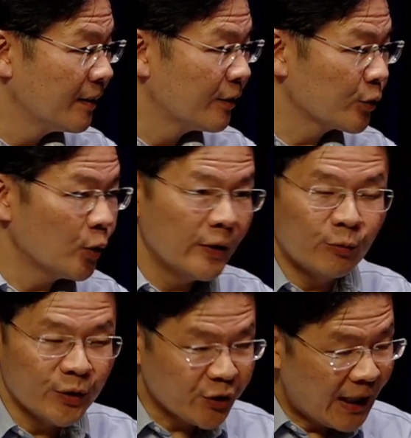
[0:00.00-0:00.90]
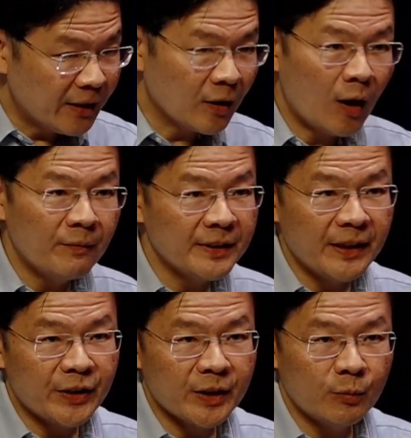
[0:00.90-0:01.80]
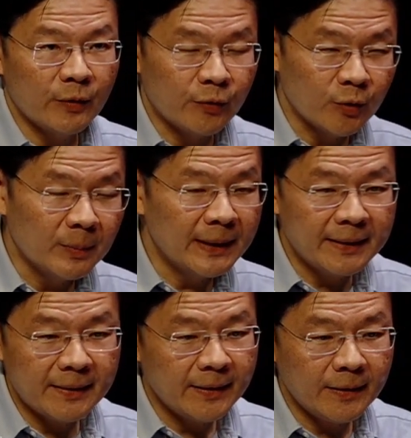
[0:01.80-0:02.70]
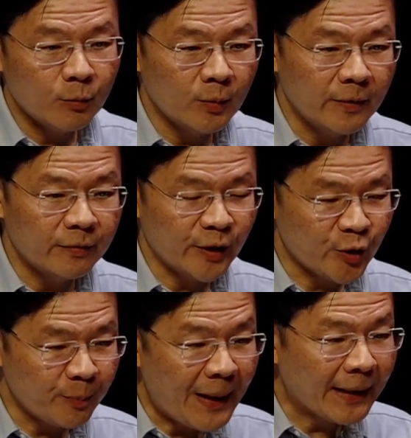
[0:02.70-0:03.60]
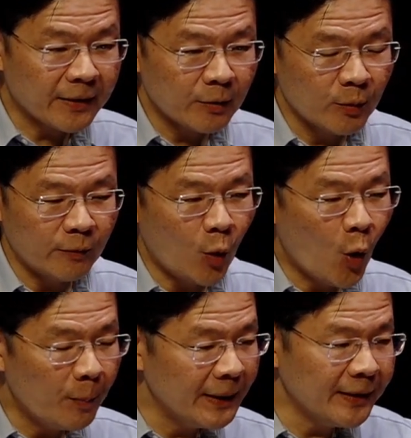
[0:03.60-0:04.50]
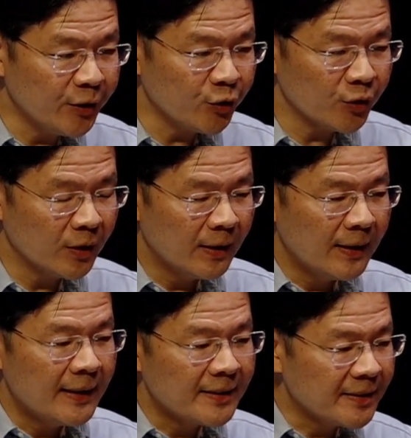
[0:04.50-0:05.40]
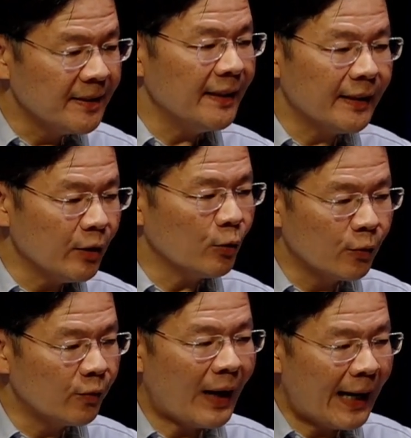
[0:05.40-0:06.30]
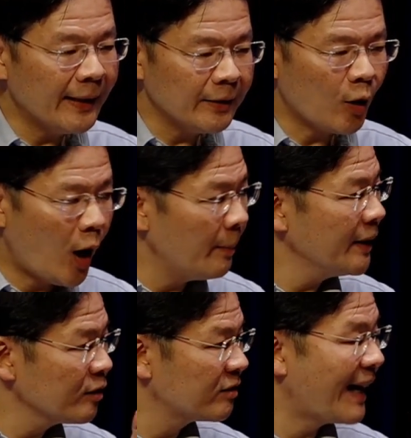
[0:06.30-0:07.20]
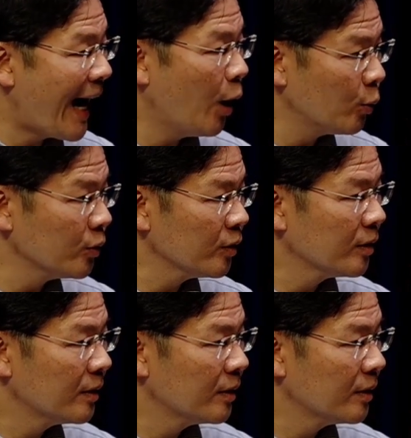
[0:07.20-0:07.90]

So if we start a conversation with humility, with respect, with openness, seeking to find common ground